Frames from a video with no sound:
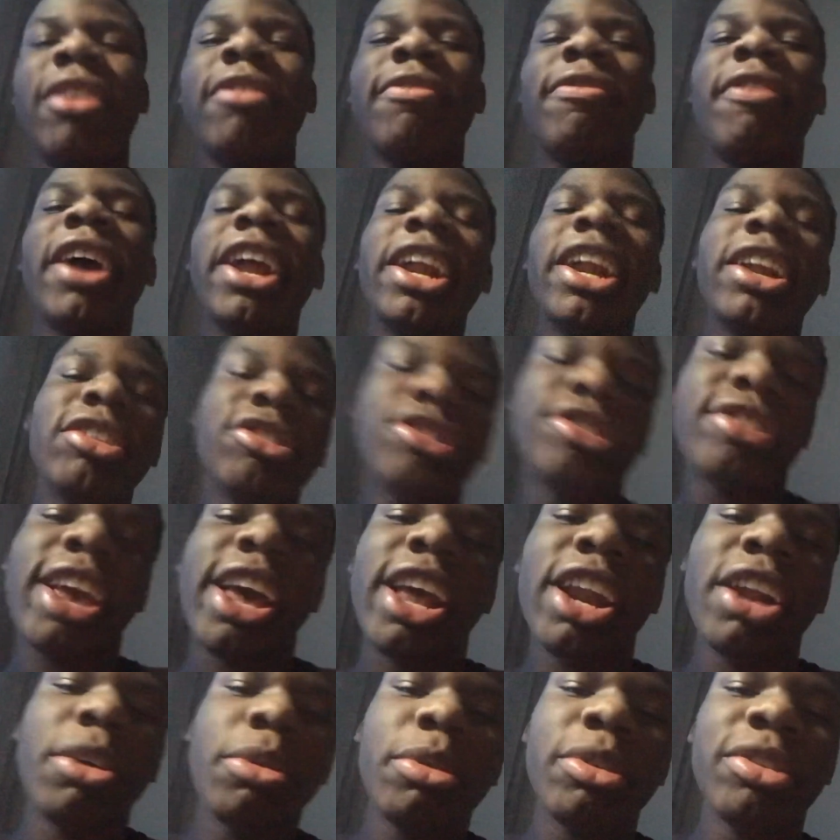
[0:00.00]
Fighting
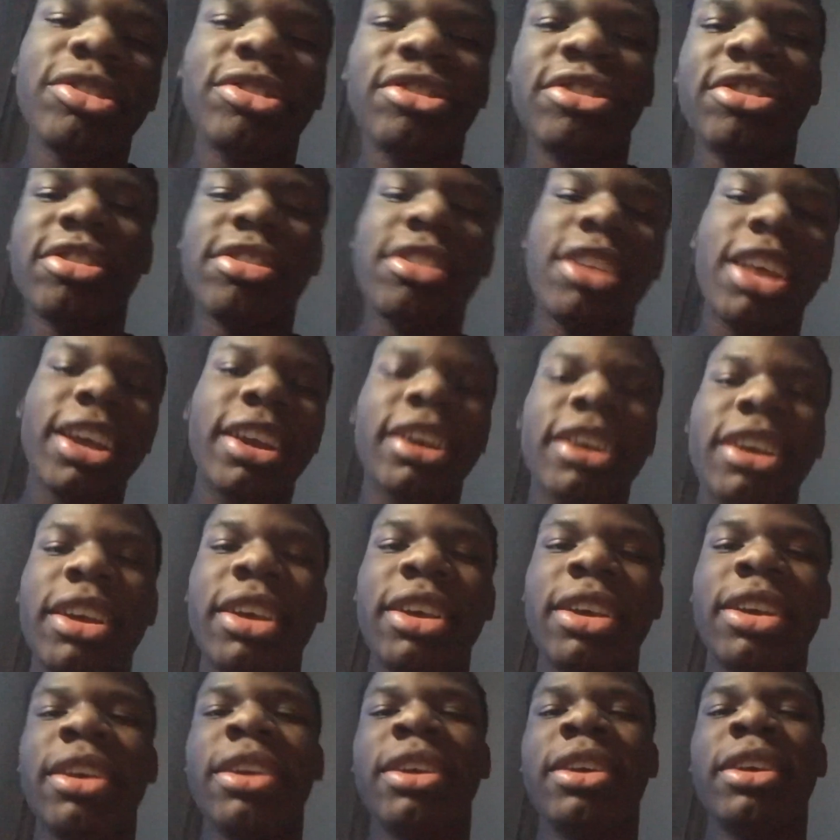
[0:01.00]
Shadow is just like
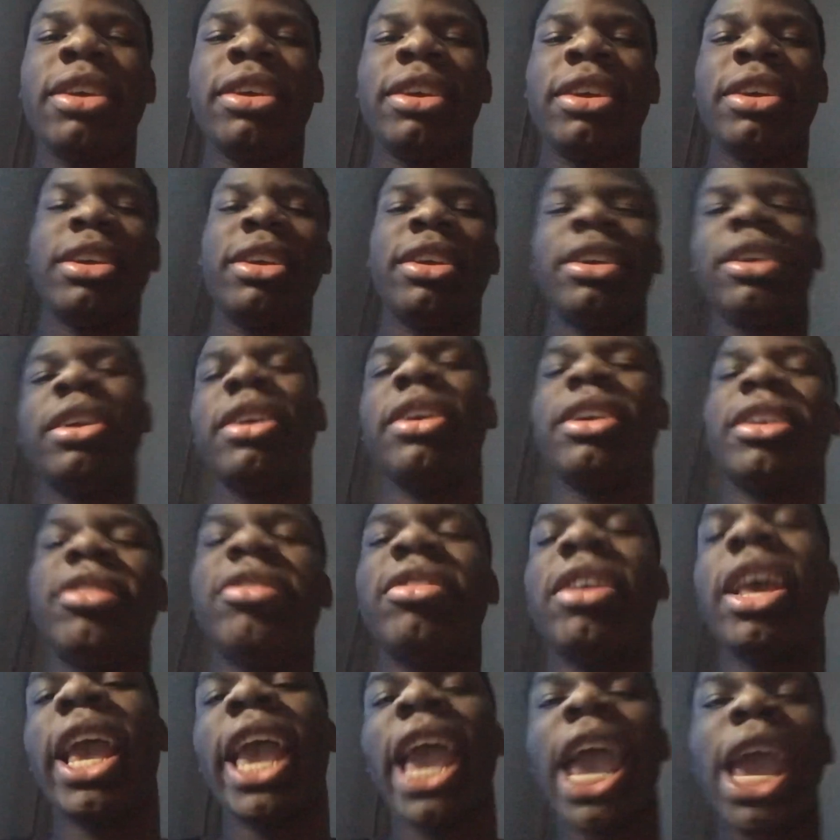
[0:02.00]
it's
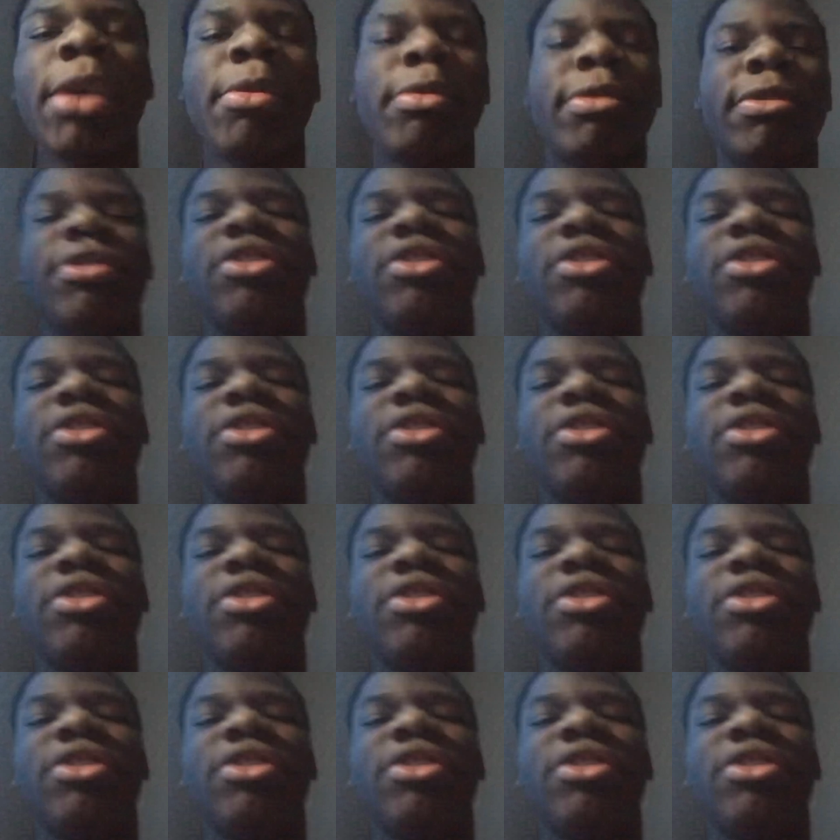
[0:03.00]
a game of